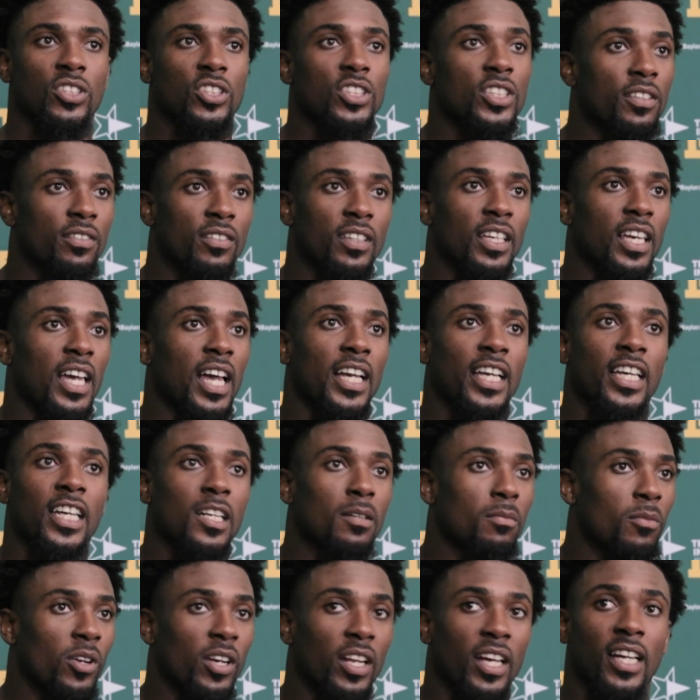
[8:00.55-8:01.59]
a shifty guy, get
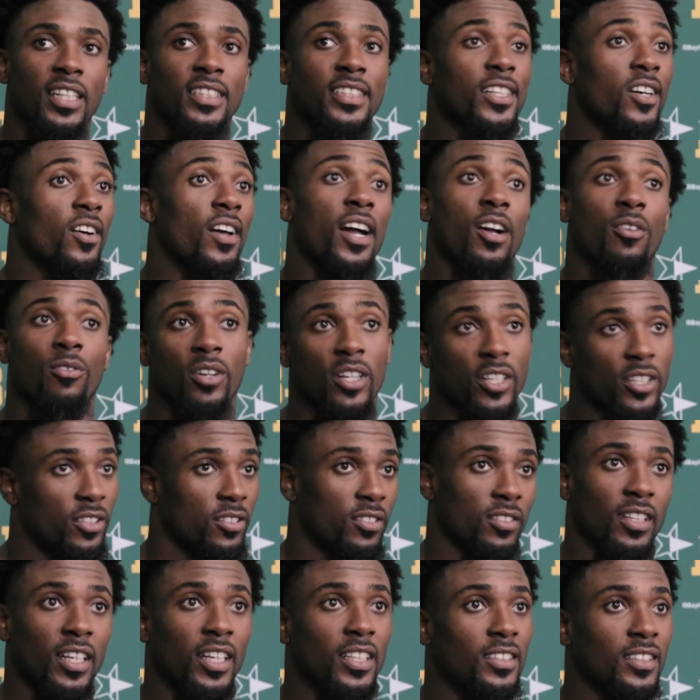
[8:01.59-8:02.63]
him on the edge, he gonna outrun you
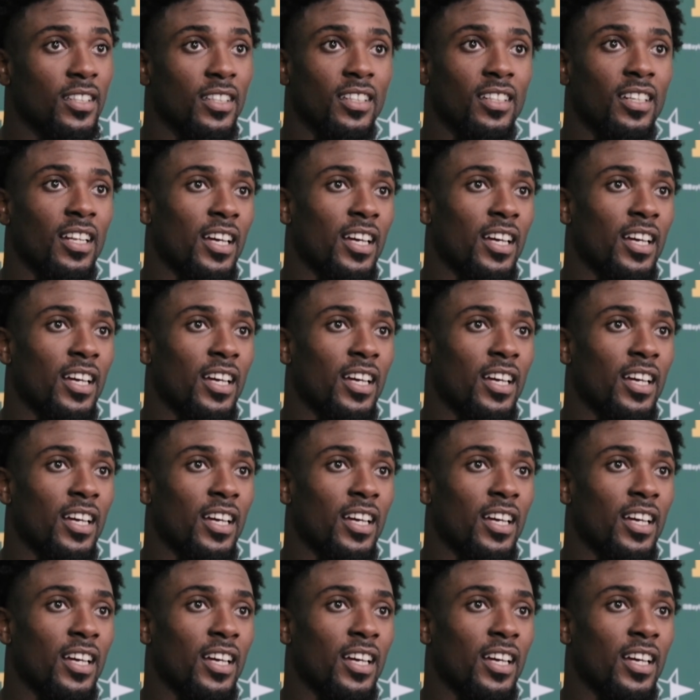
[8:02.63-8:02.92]
easily.